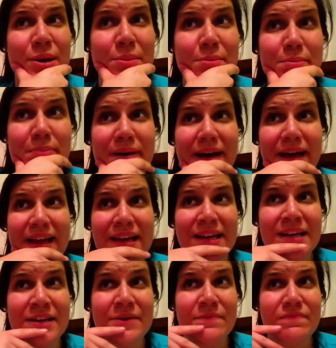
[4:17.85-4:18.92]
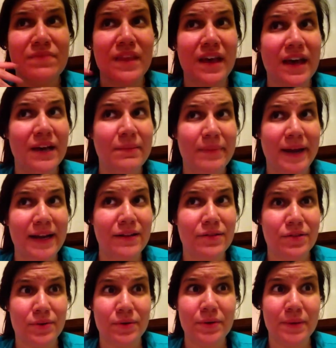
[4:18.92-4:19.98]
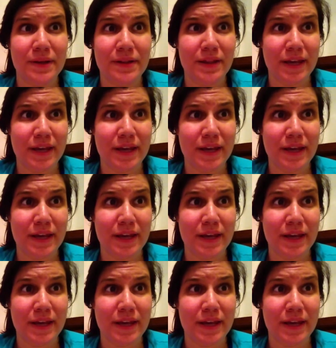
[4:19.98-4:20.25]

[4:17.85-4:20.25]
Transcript: but I made it through it.